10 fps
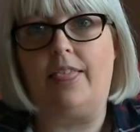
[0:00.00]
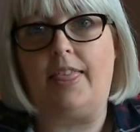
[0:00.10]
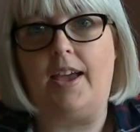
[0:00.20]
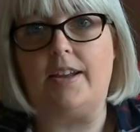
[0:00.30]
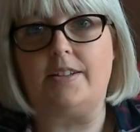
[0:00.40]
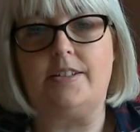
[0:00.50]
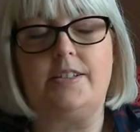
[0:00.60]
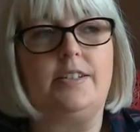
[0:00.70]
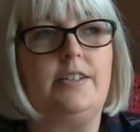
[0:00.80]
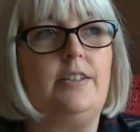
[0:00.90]

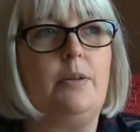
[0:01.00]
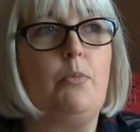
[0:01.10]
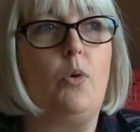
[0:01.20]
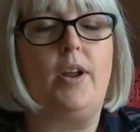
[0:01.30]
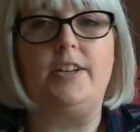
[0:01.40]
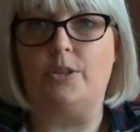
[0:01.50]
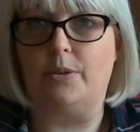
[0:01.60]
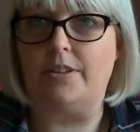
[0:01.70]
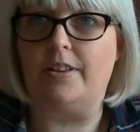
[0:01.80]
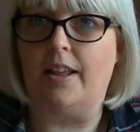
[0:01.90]
that the more I do
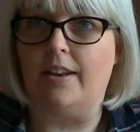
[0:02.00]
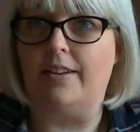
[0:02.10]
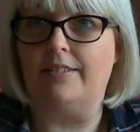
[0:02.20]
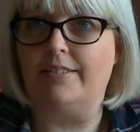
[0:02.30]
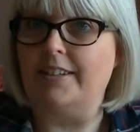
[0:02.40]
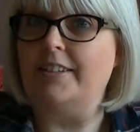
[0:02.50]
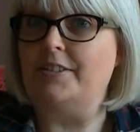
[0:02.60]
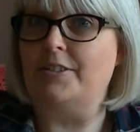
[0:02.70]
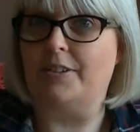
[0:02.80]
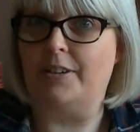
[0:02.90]
it, then the
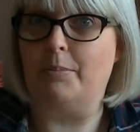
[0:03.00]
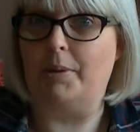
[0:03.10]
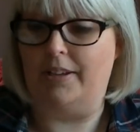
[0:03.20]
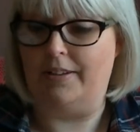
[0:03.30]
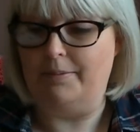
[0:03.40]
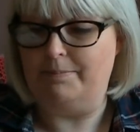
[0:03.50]
easier it'll be.